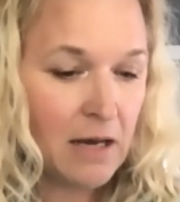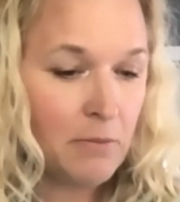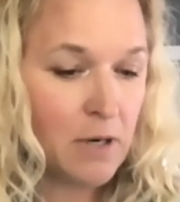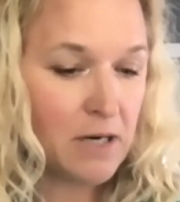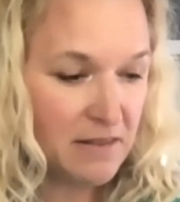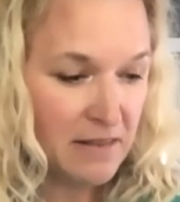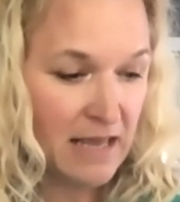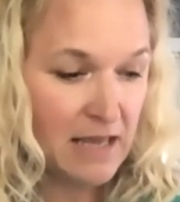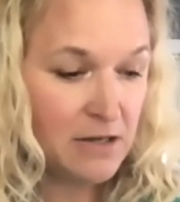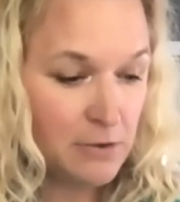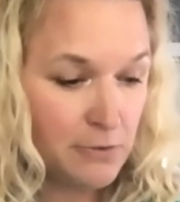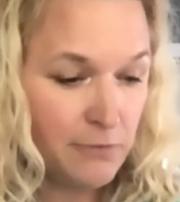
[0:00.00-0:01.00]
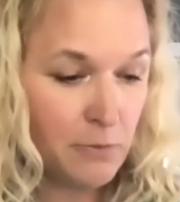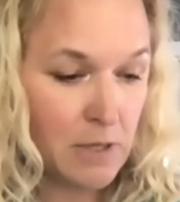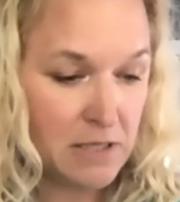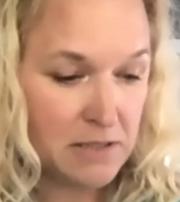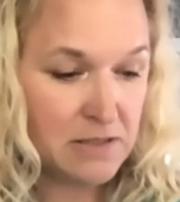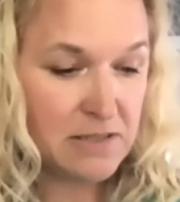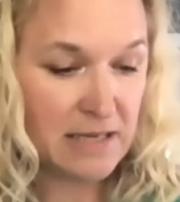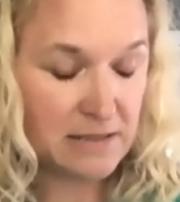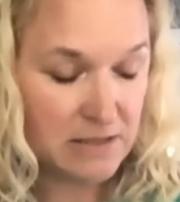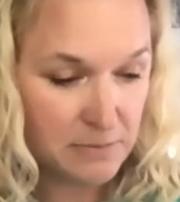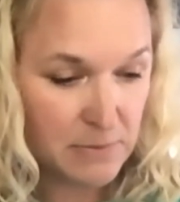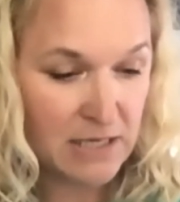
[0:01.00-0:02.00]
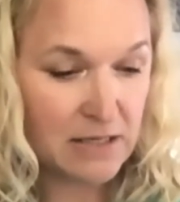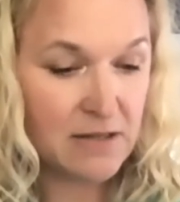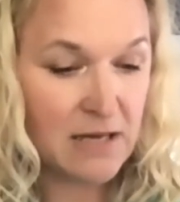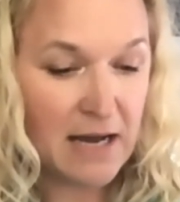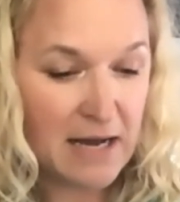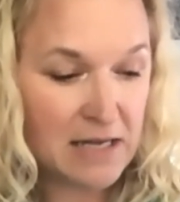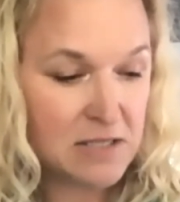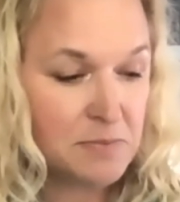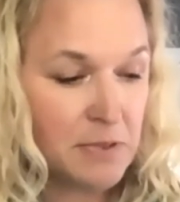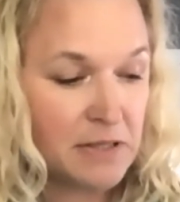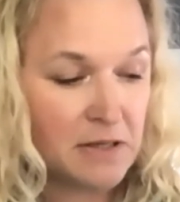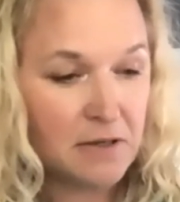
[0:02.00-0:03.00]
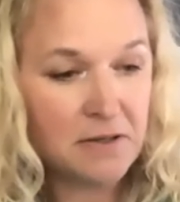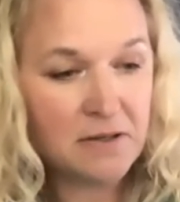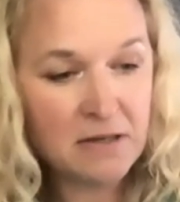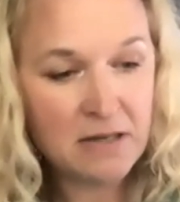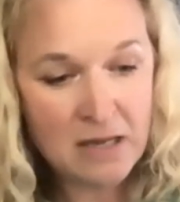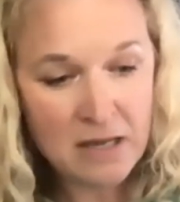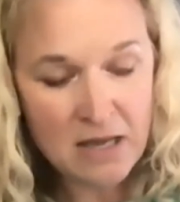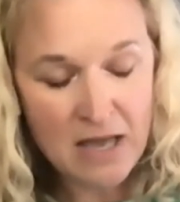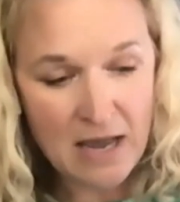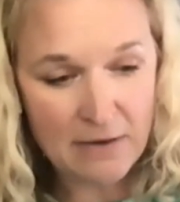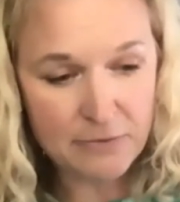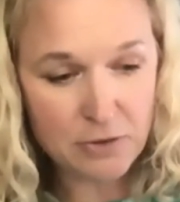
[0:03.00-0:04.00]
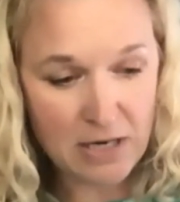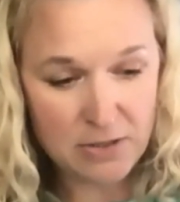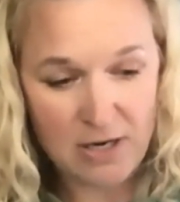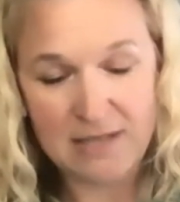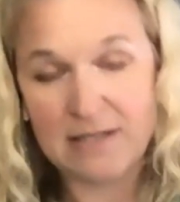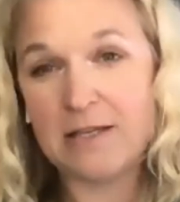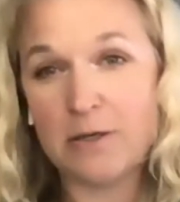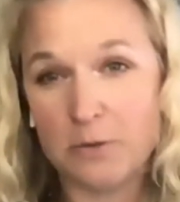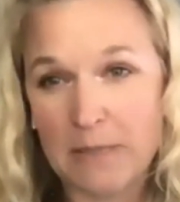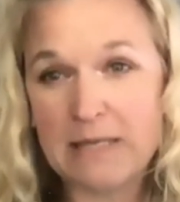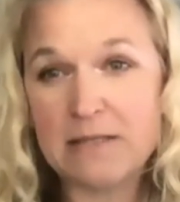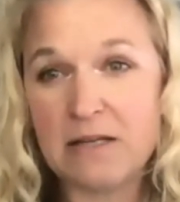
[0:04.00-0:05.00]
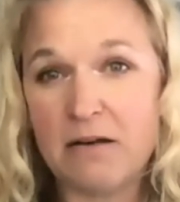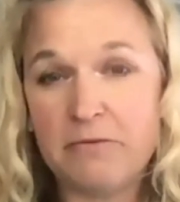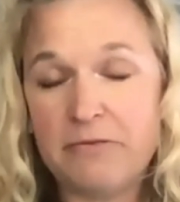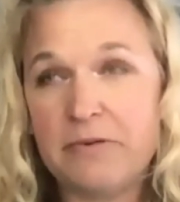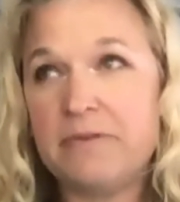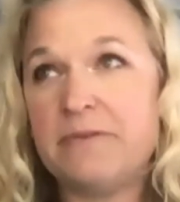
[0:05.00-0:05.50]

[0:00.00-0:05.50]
I want to thank you for what you said to me in the hospital after I tried to kill myself."